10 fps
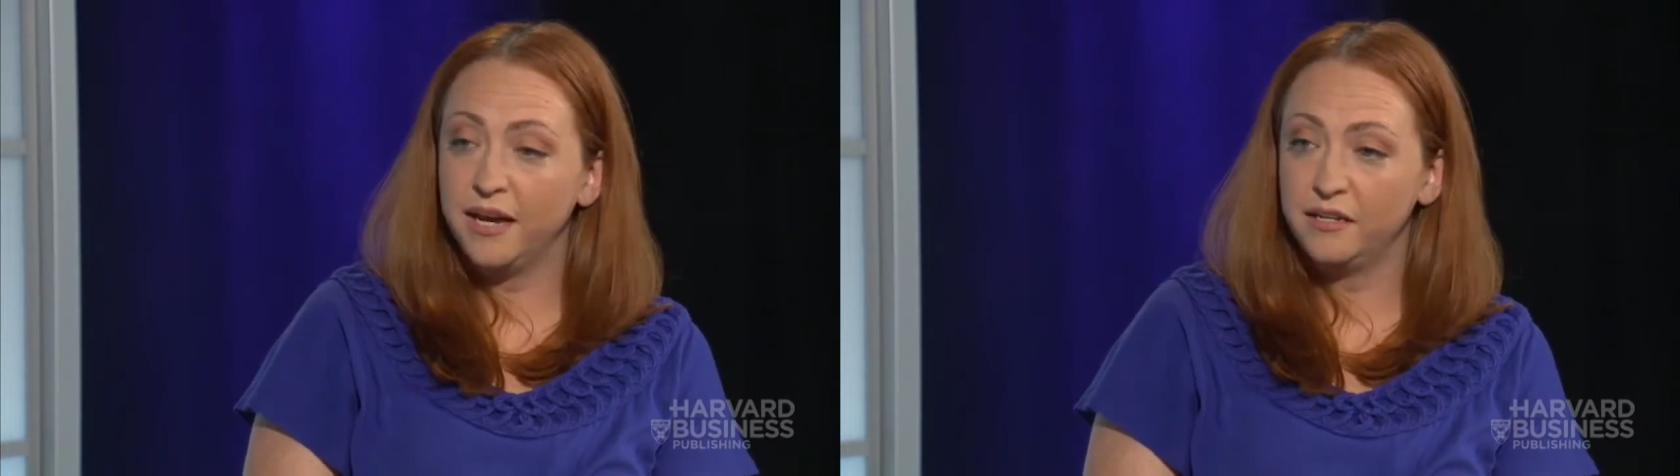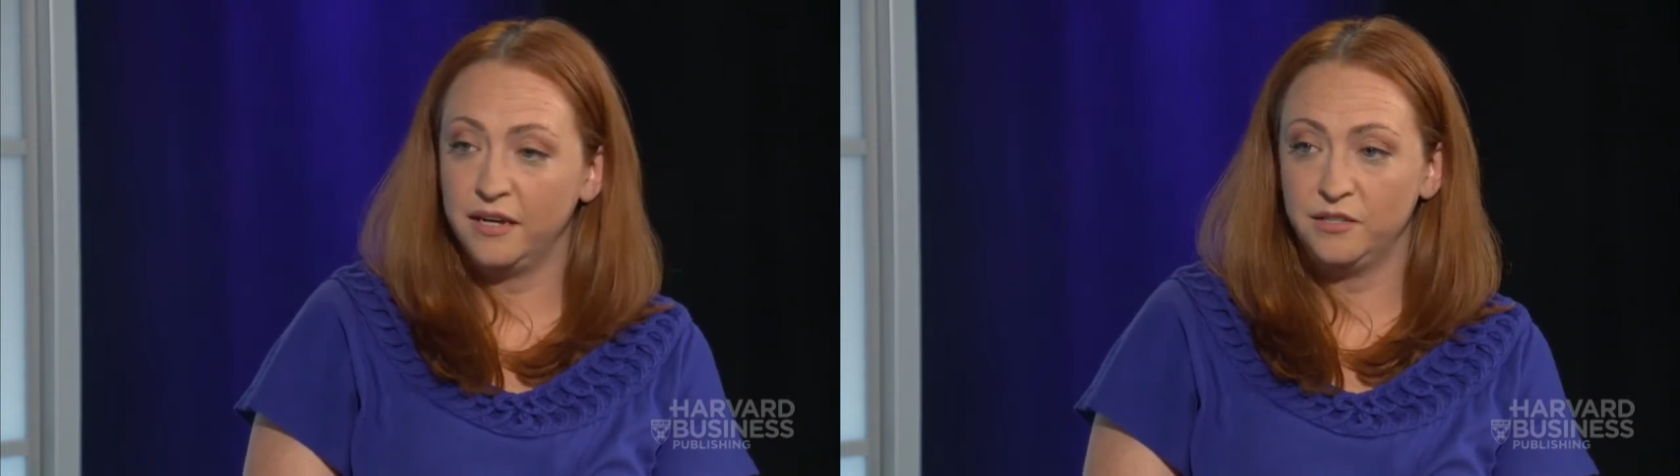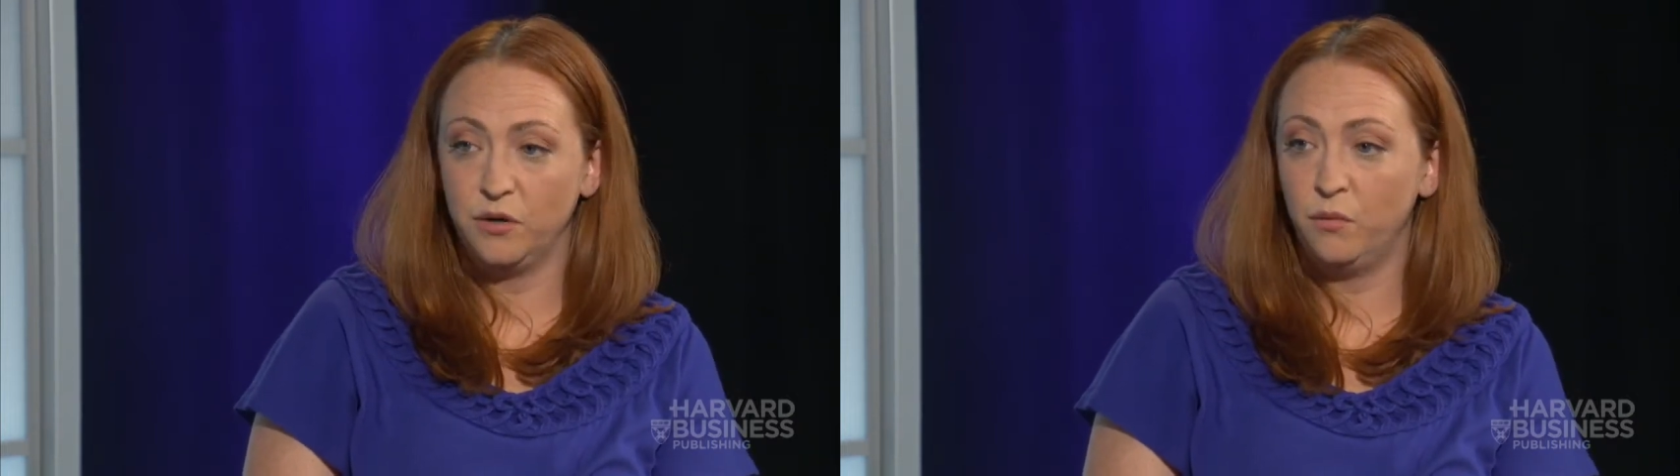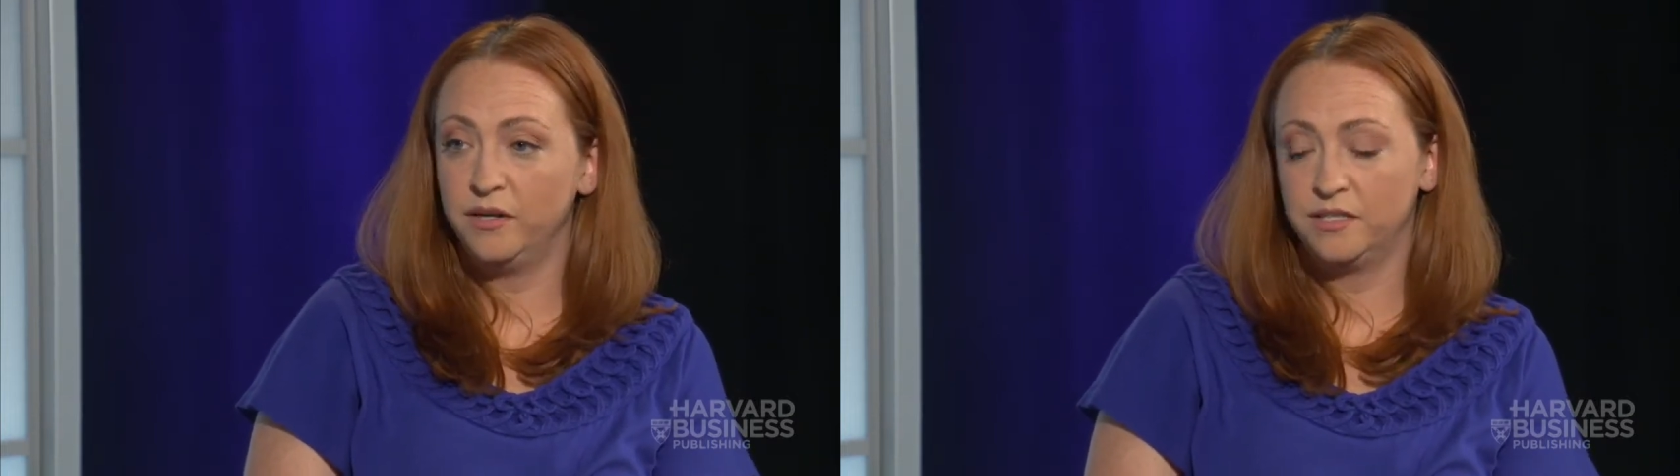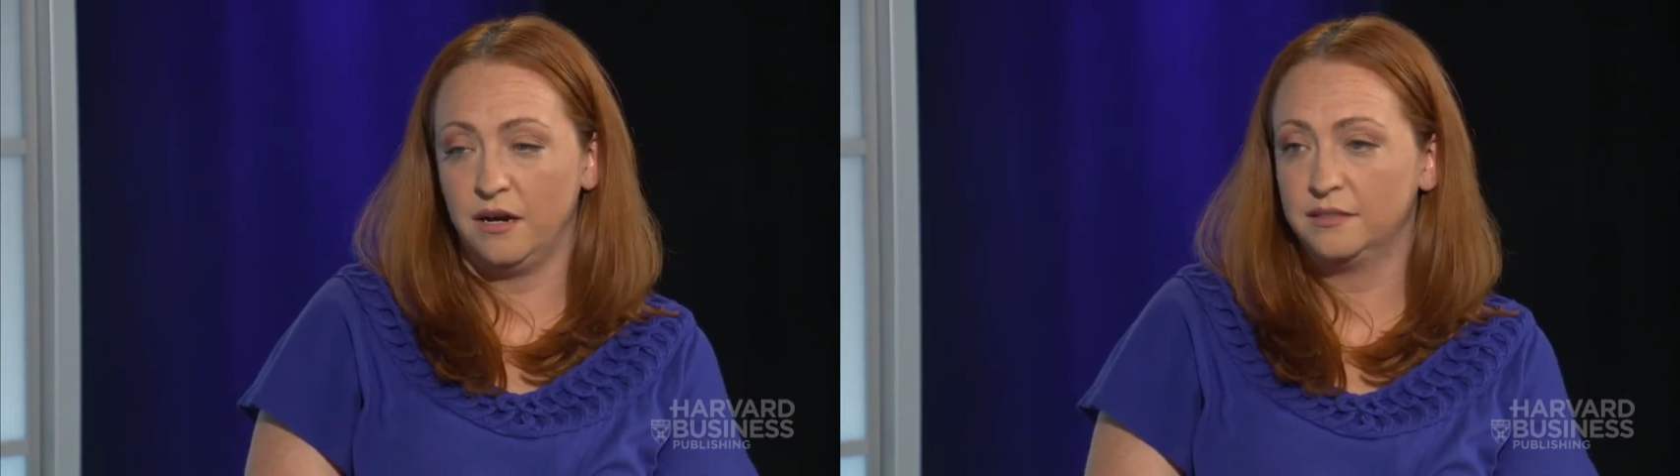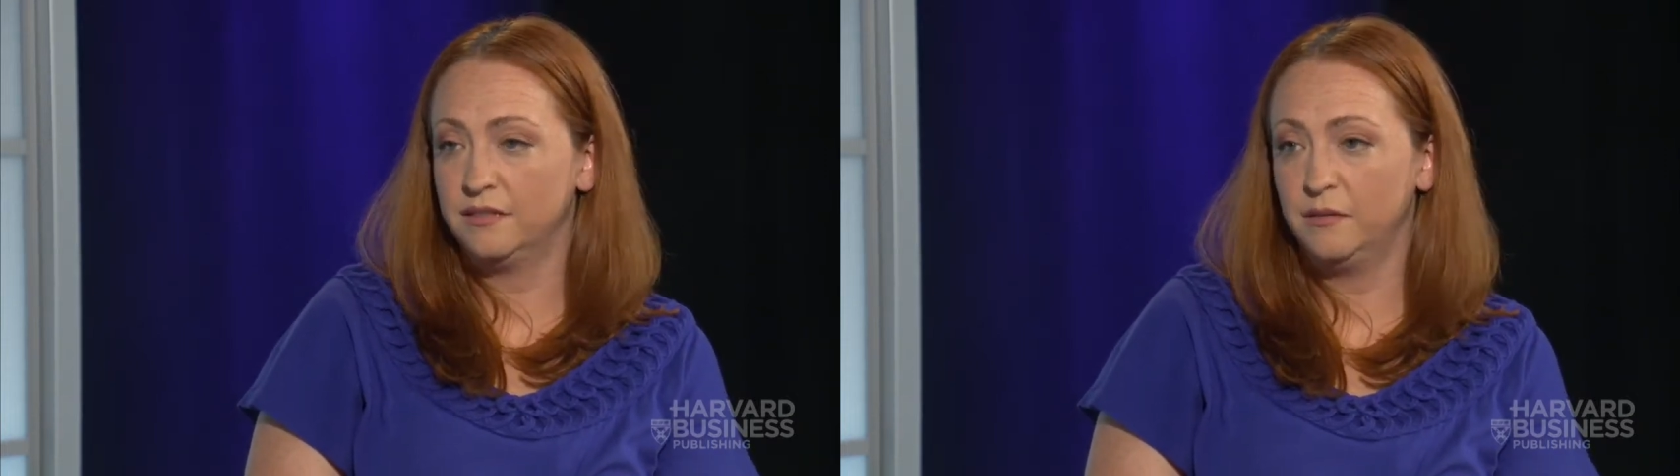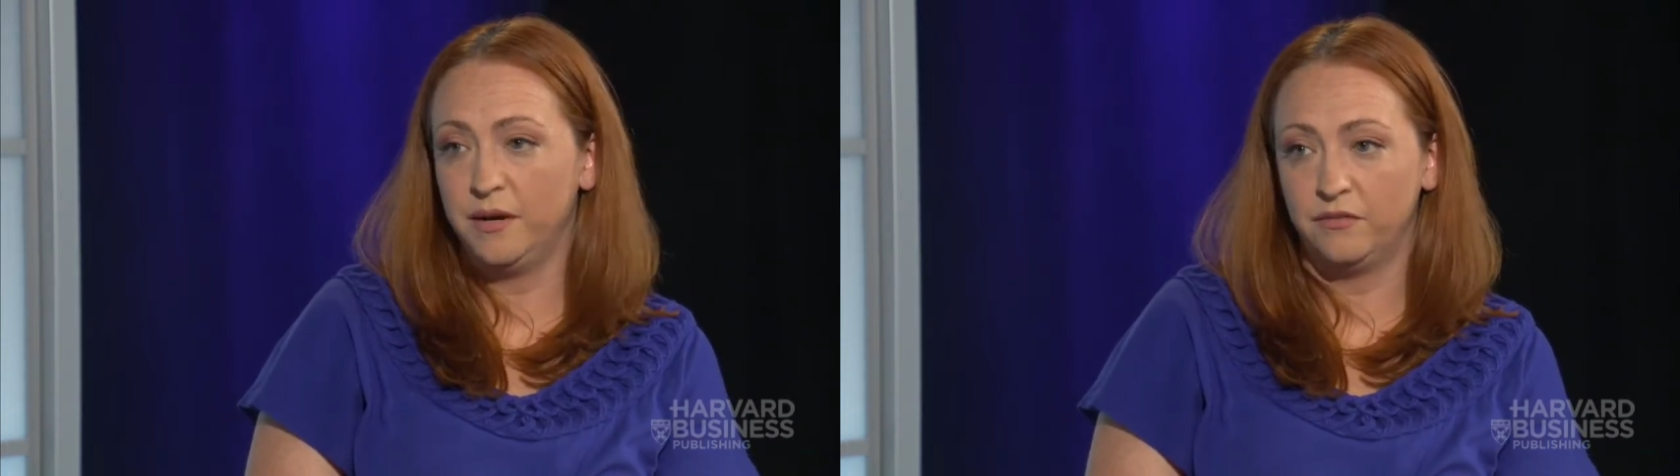I don't want to talk to them.